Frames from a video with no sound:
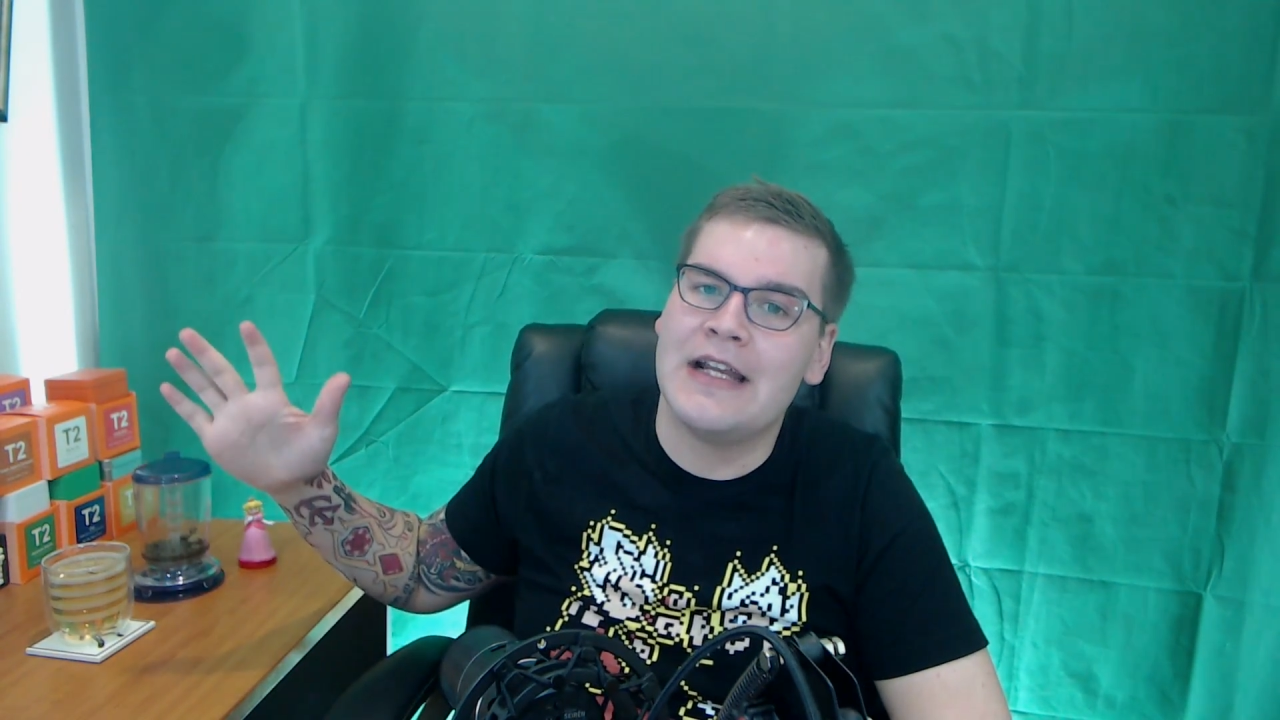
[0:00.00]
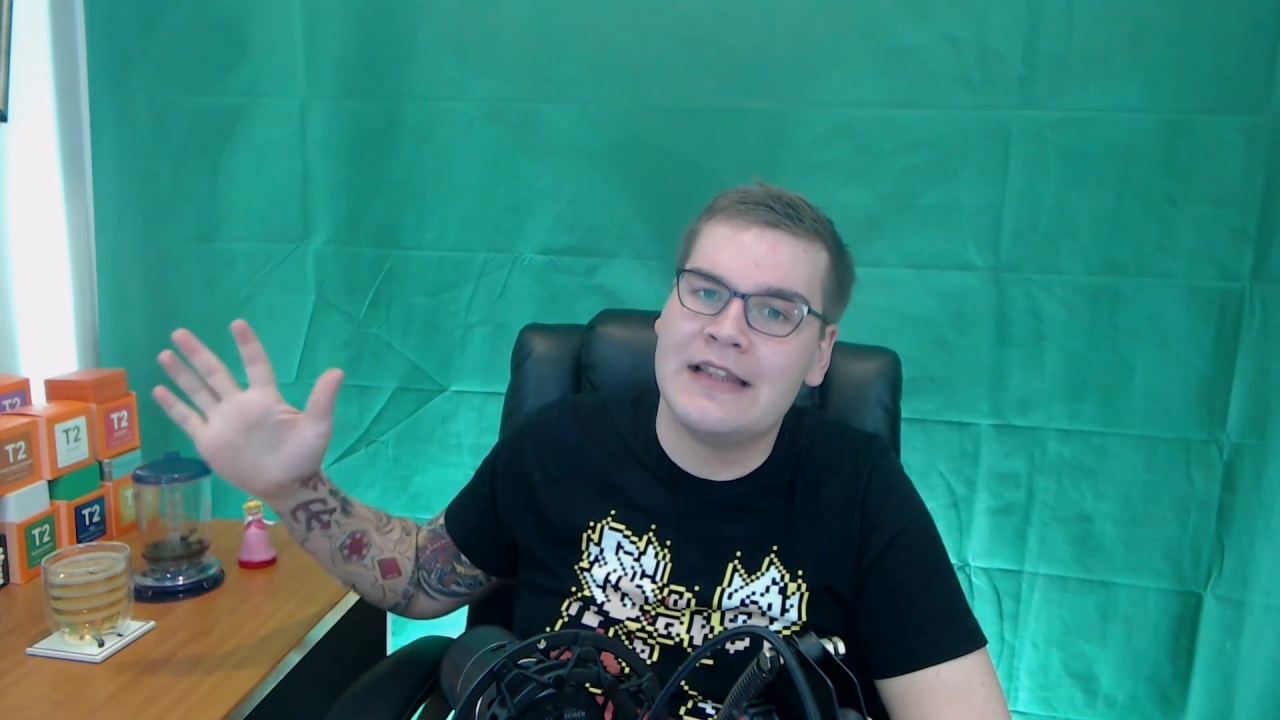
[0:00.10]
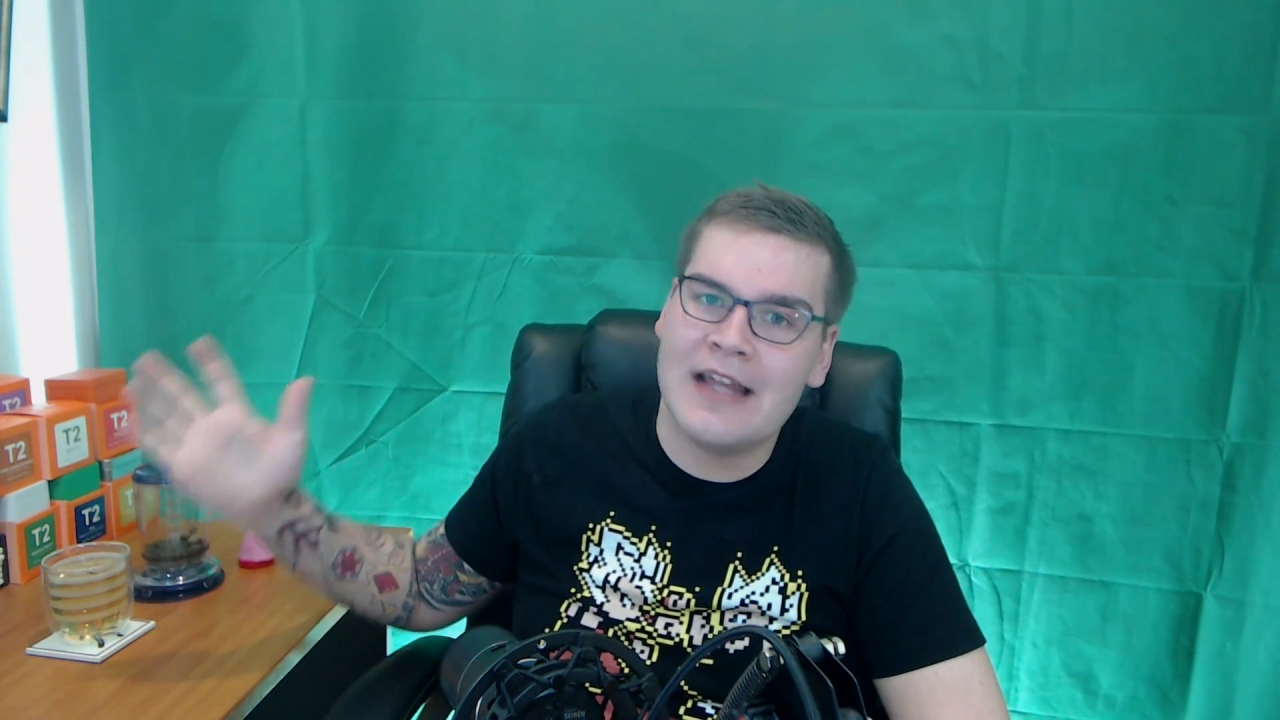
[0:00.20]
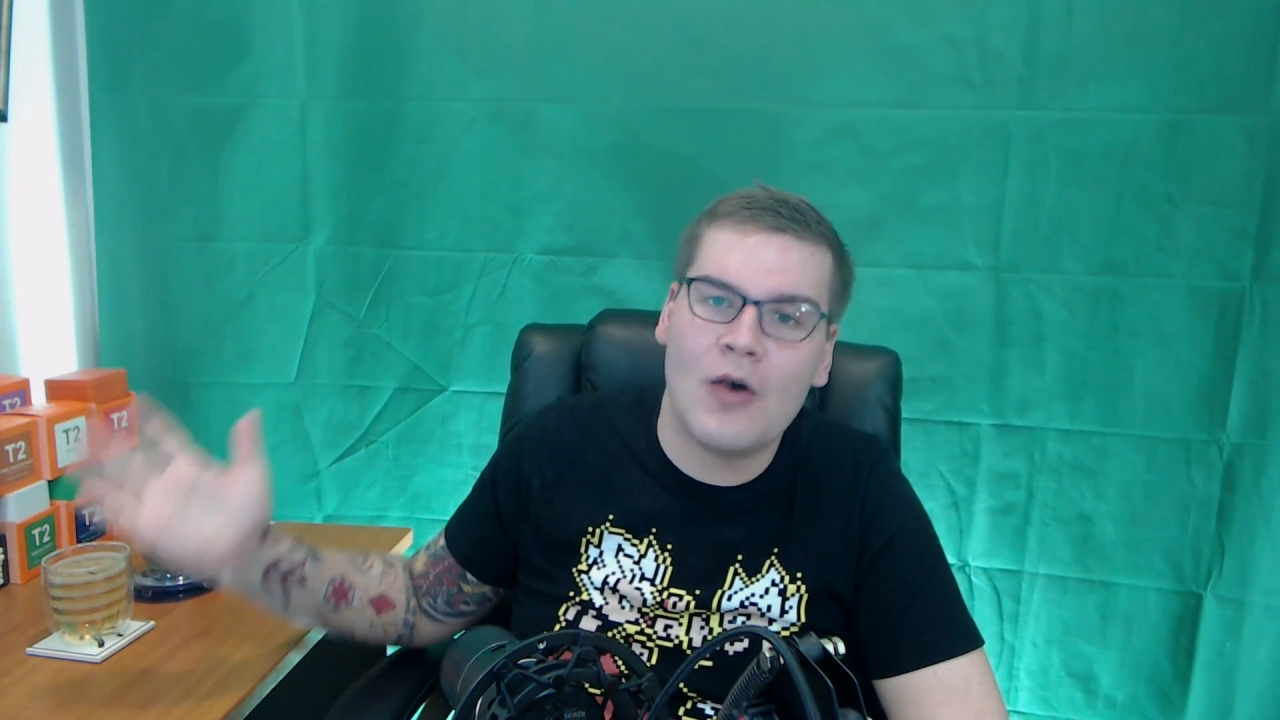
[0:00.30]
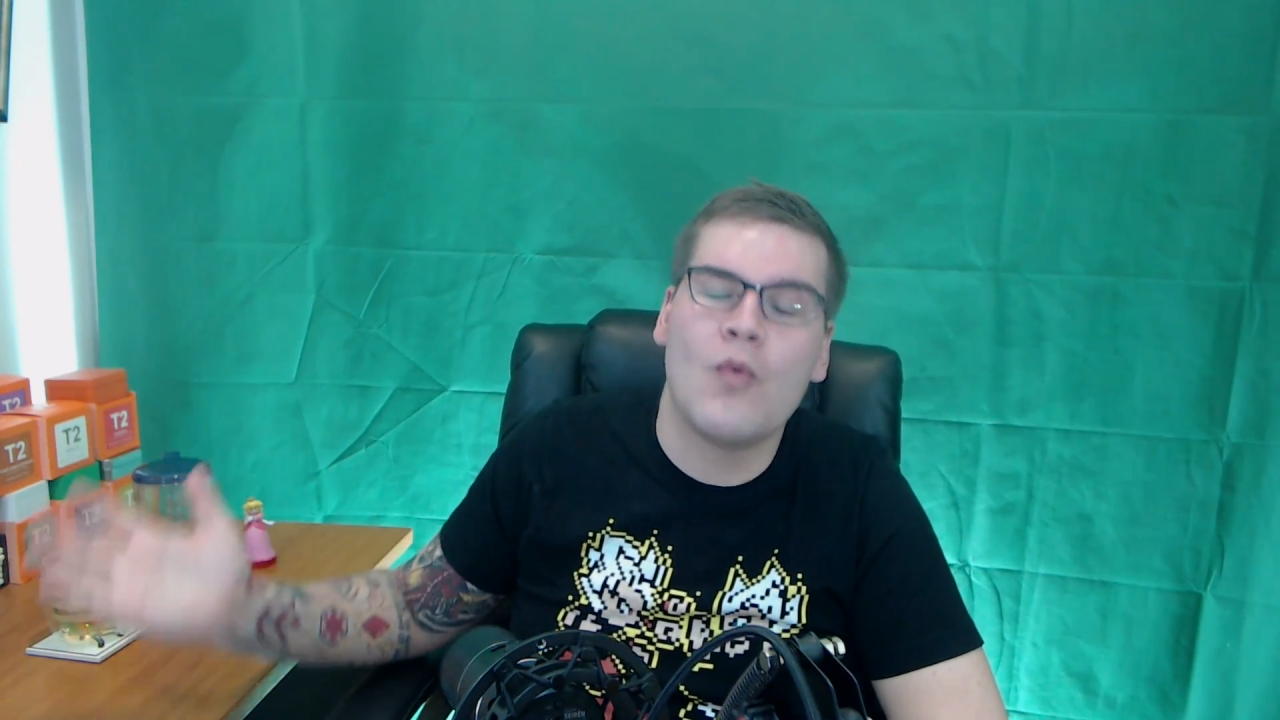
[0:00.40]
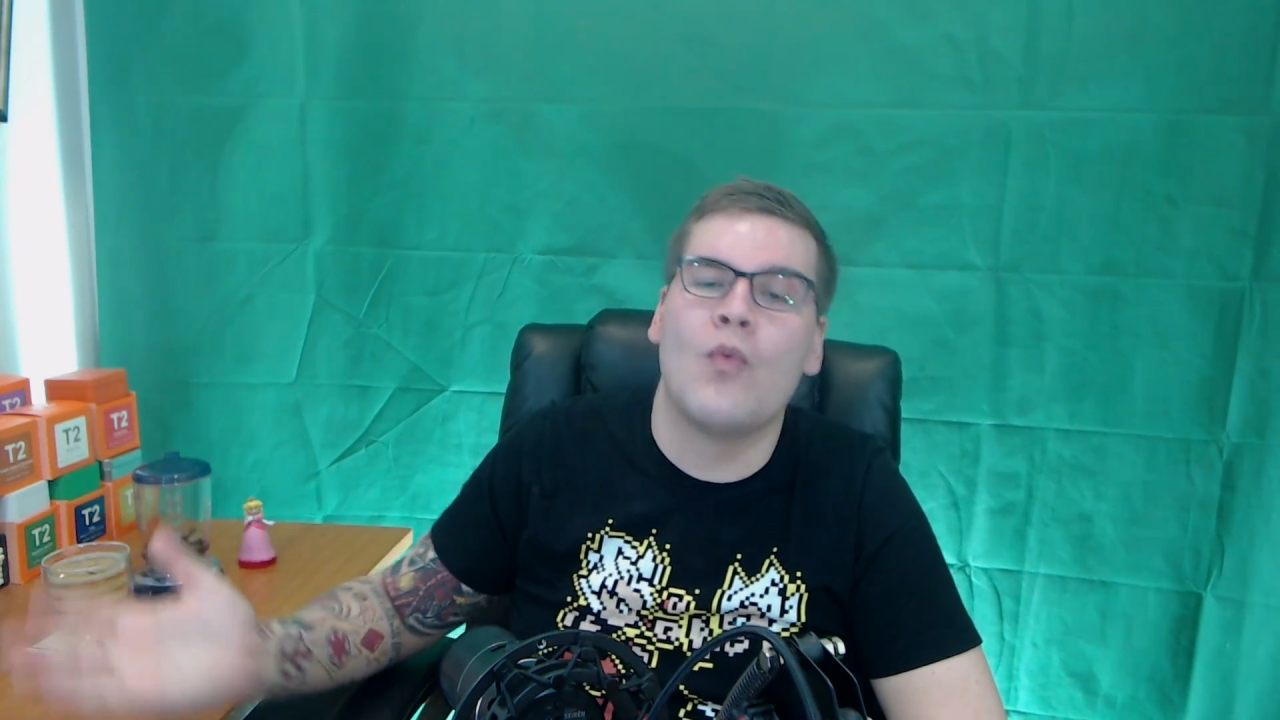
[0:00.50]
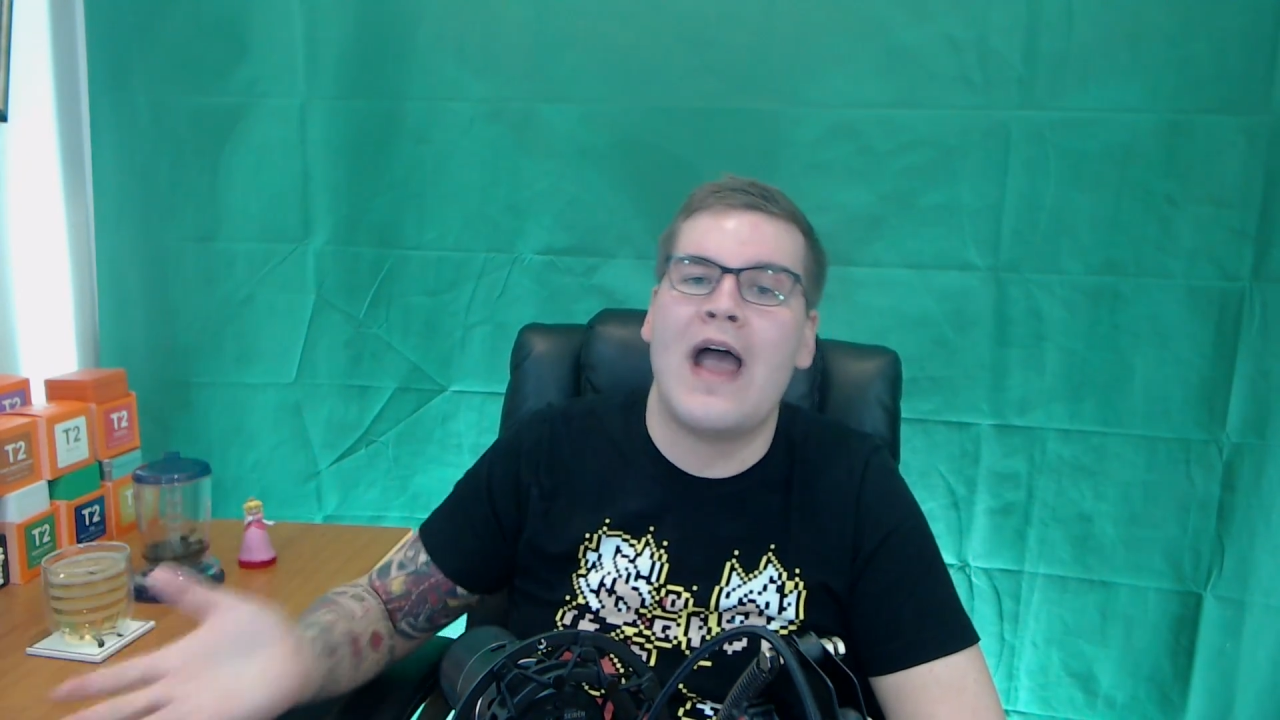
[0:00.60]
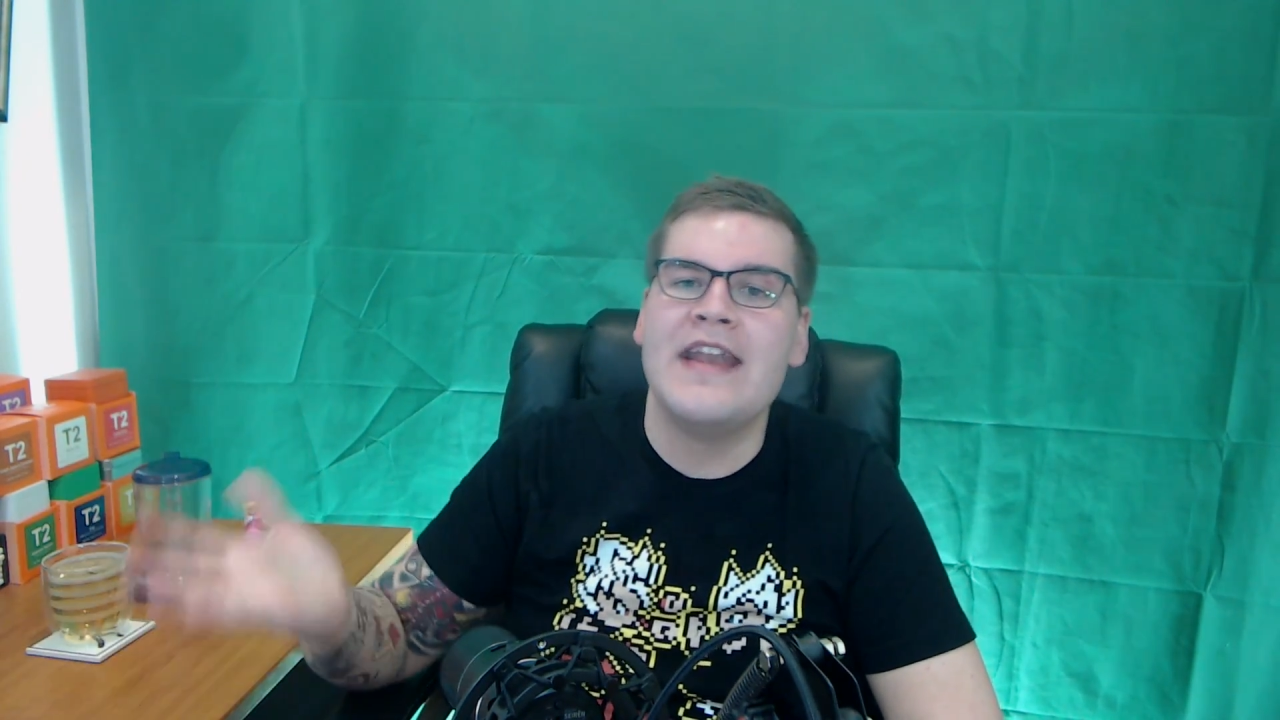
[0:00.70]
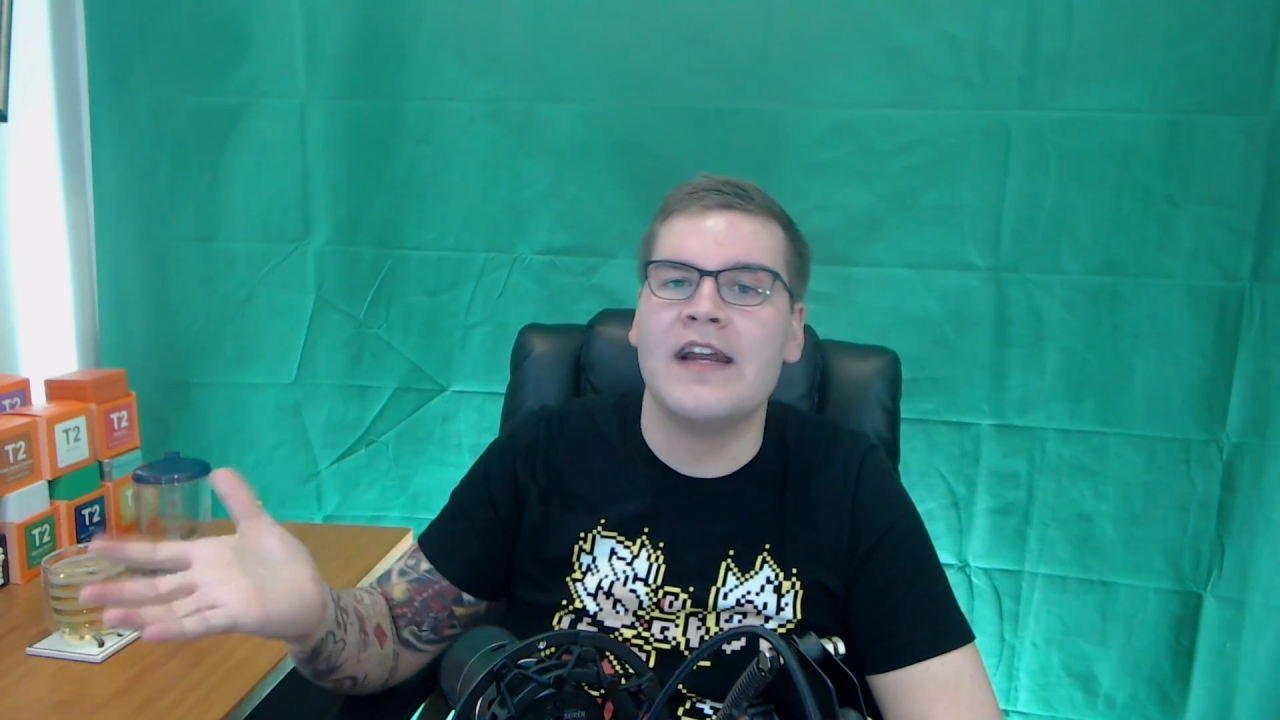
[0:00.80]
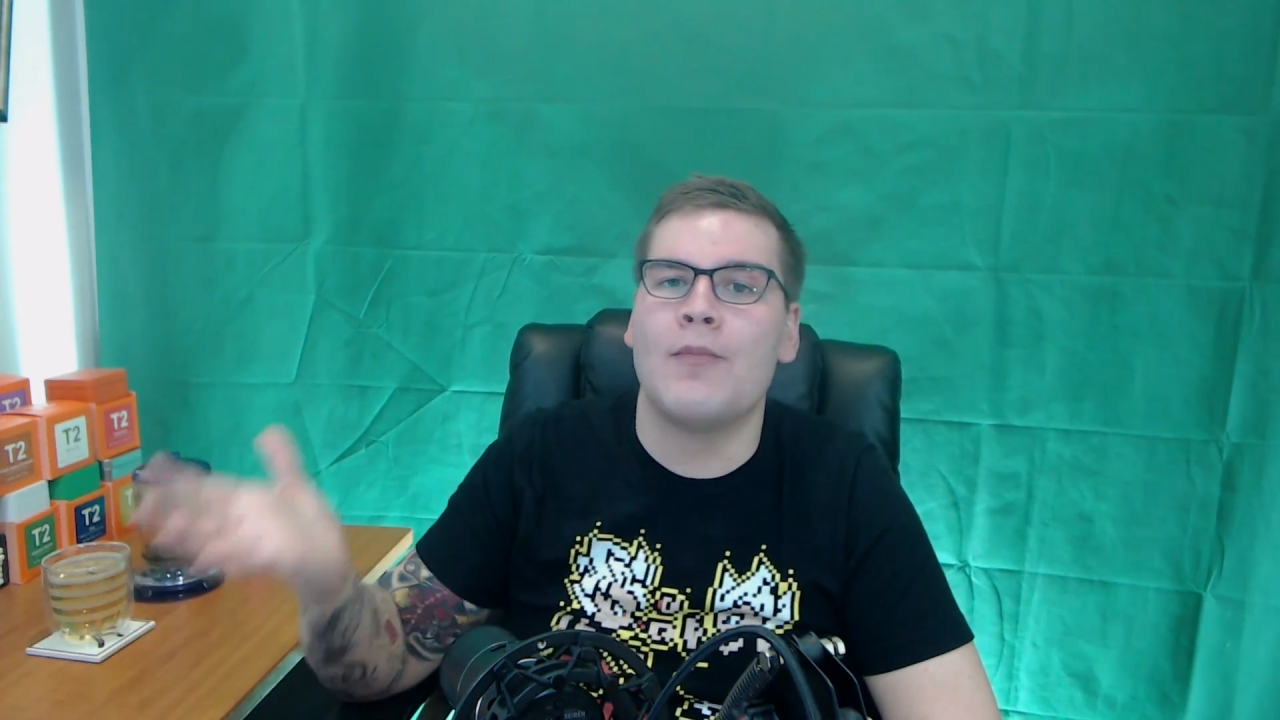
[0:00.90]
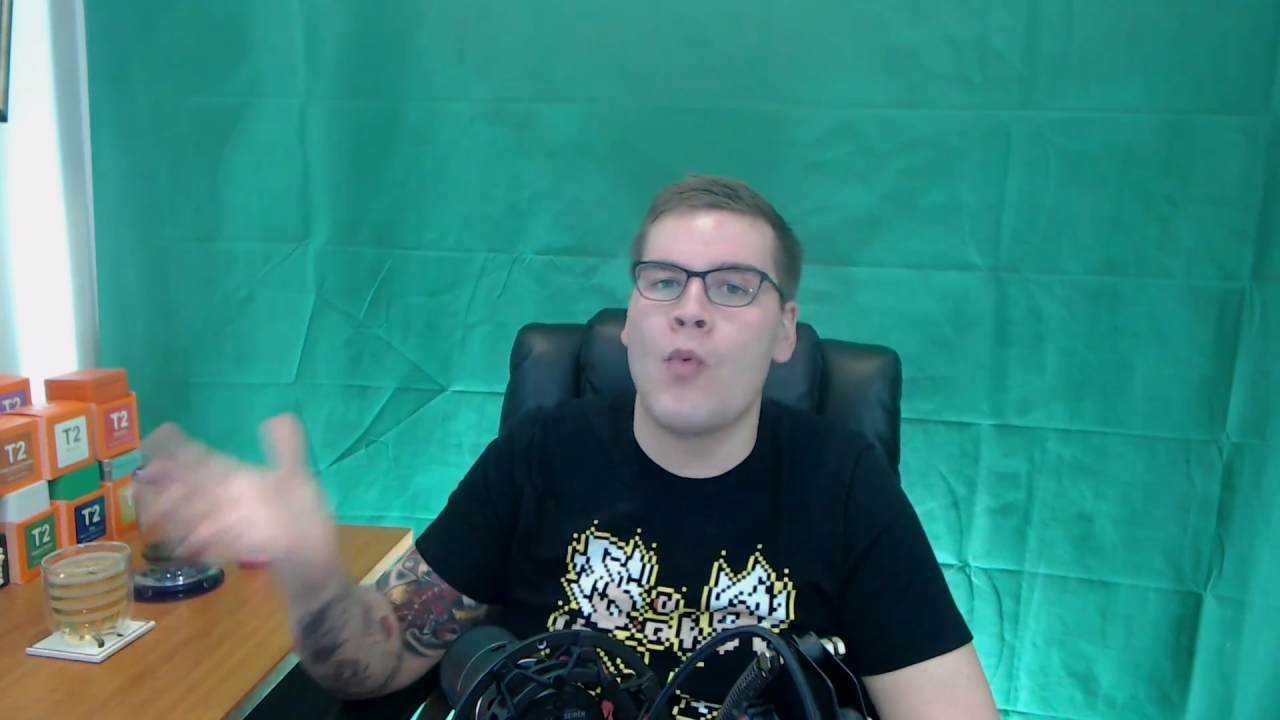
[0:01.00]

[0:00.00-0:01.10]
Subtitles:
they'll end up